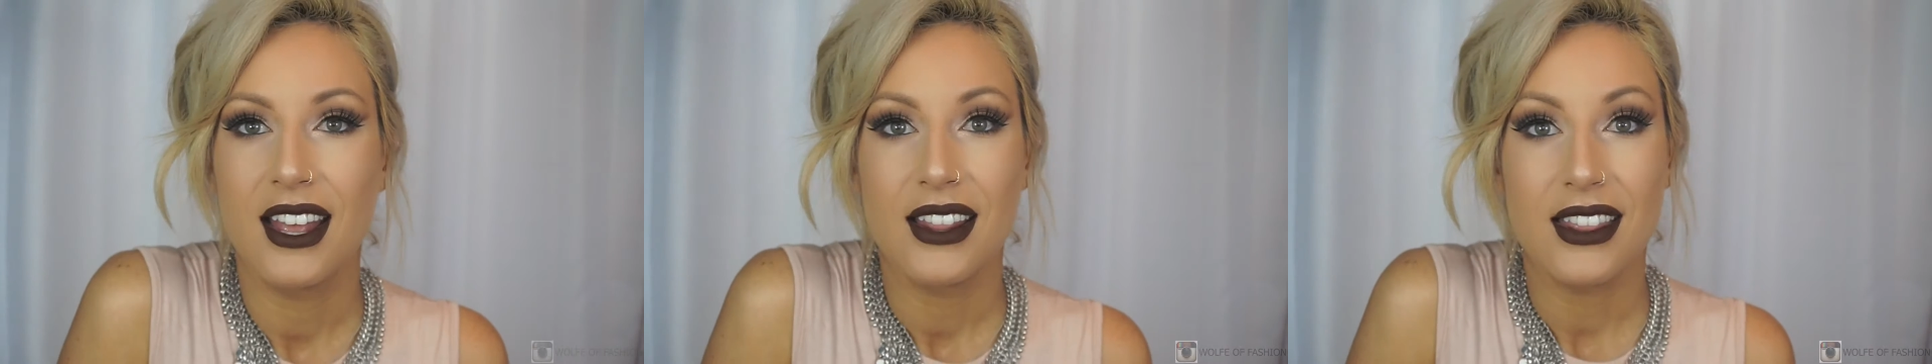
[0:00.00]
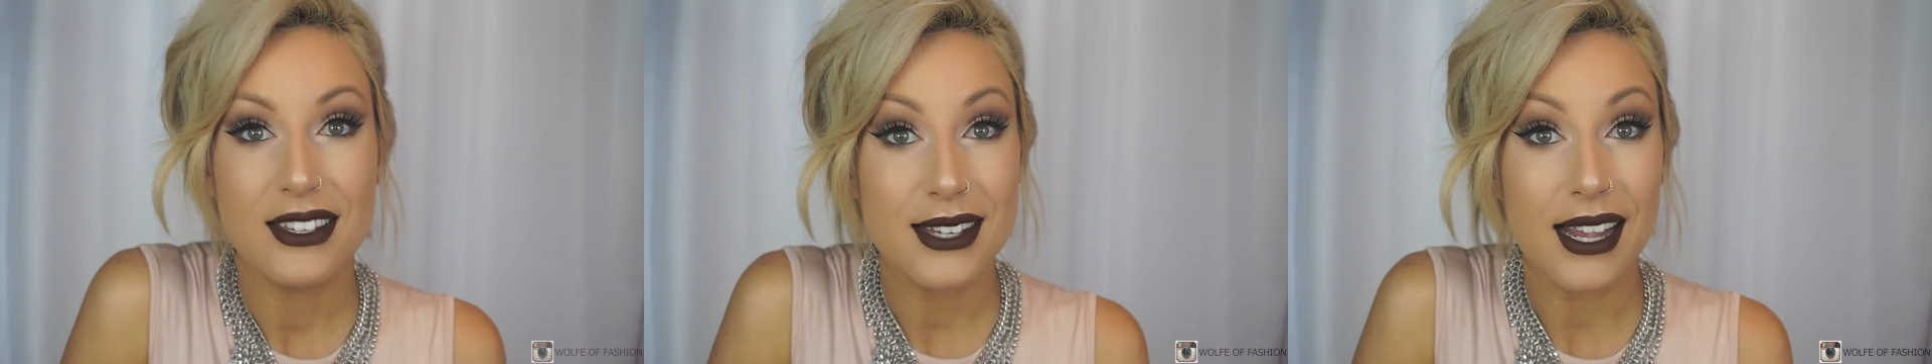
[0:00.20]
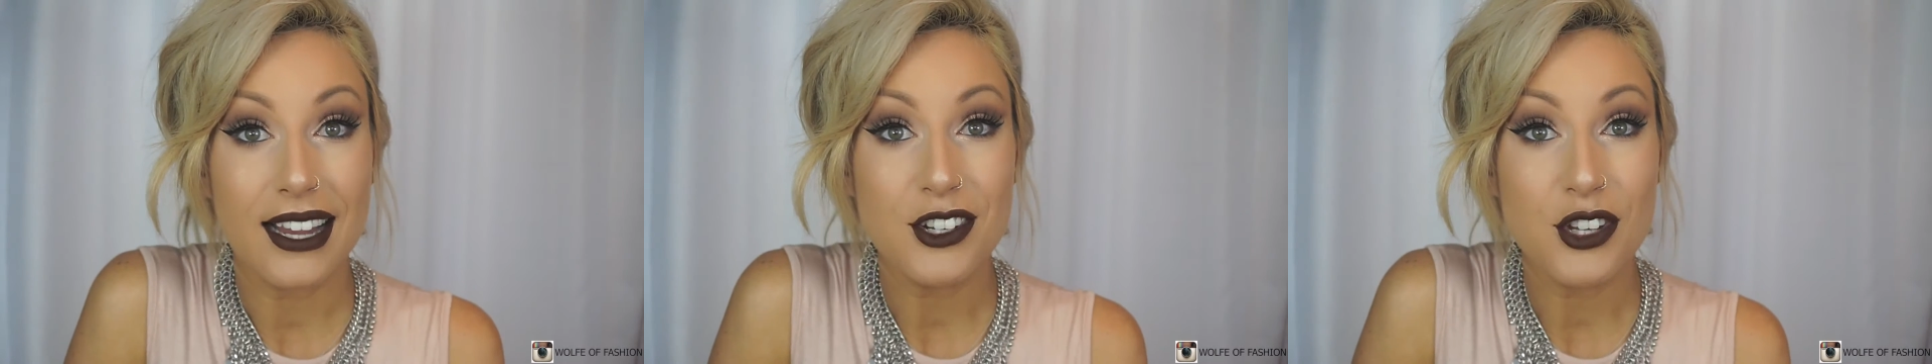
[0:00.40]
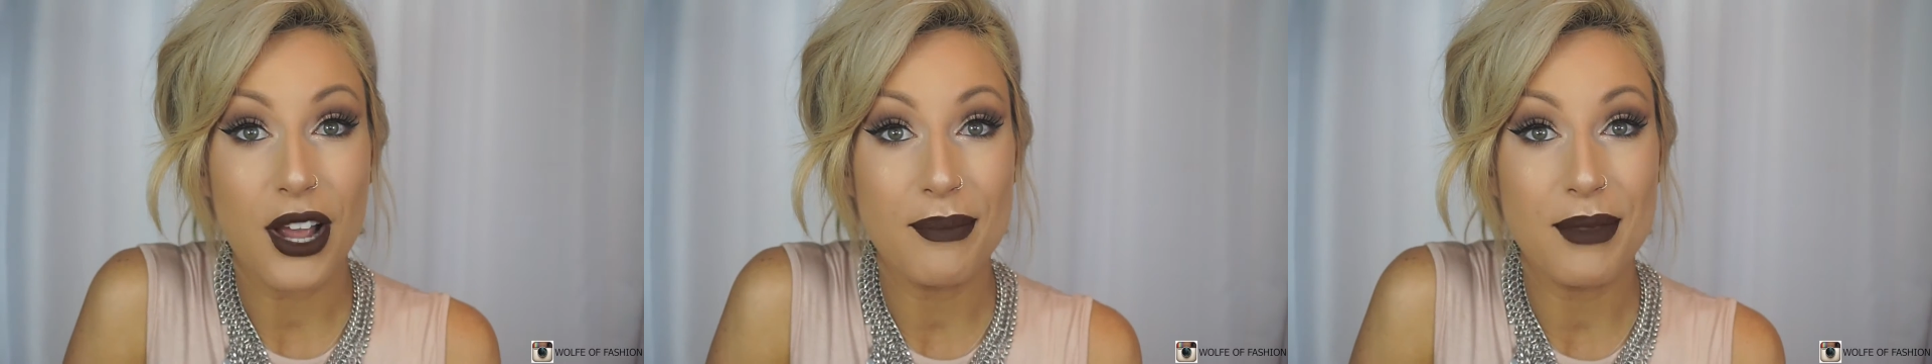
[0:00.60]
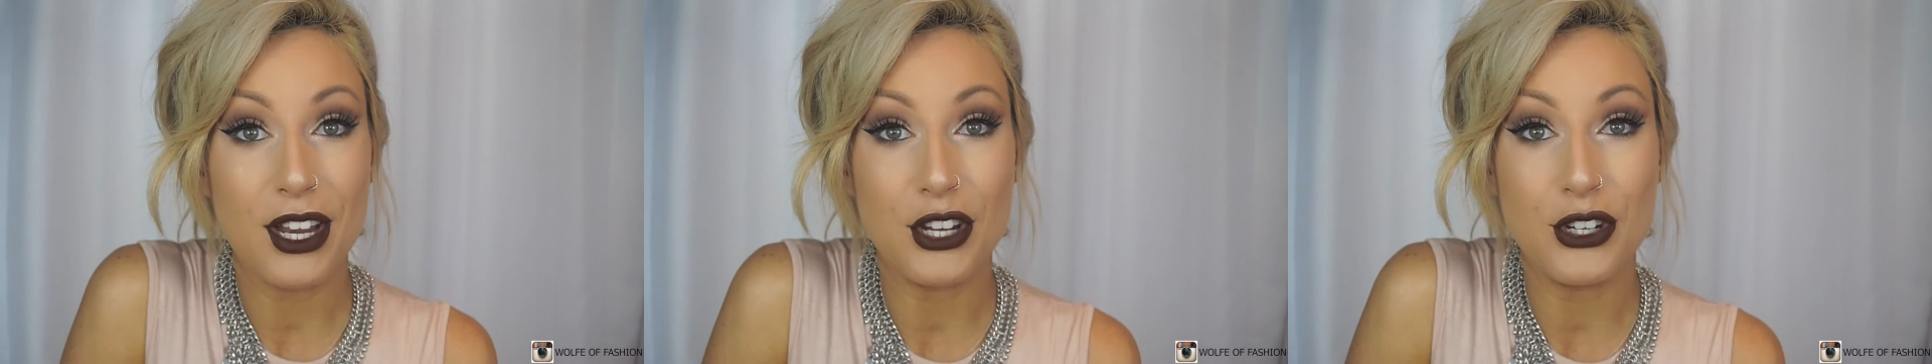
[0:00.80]
The second
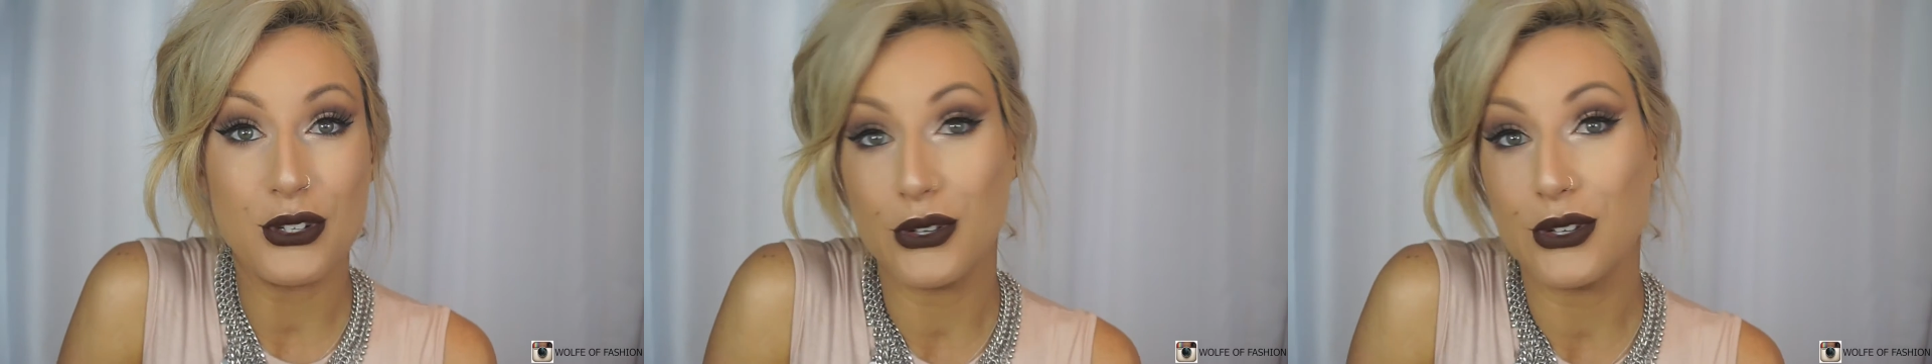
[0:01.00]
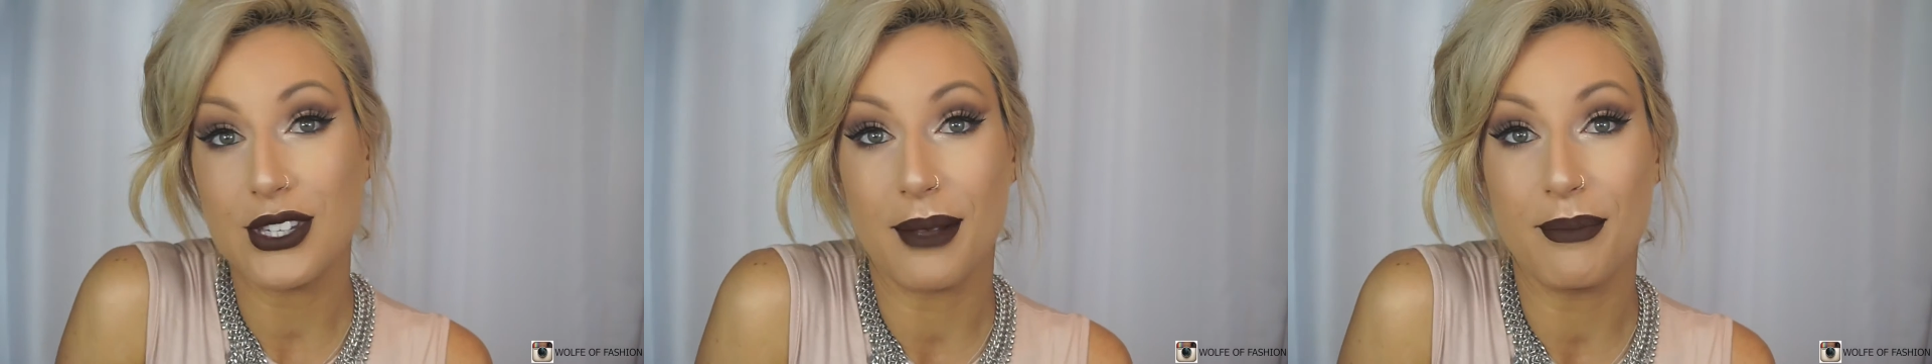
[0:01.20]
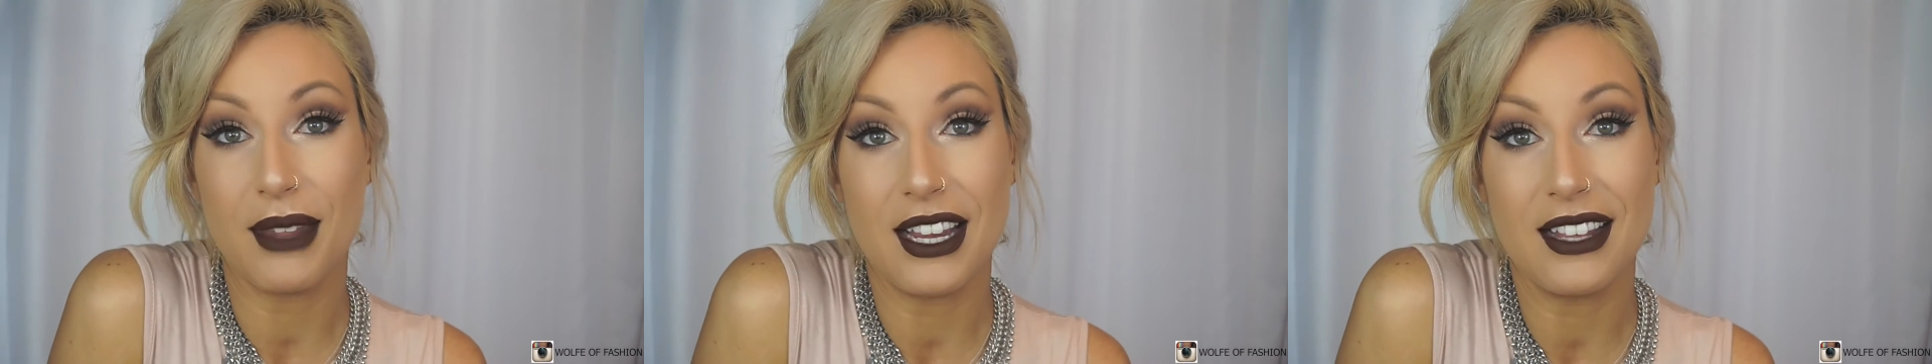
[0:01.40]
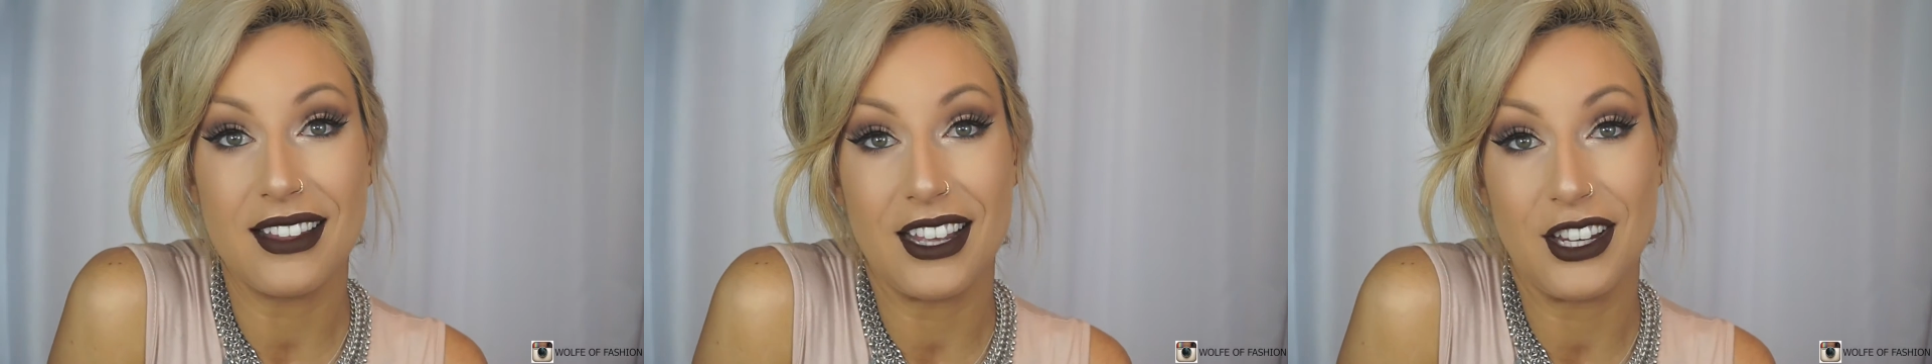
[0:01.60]
time that you do something,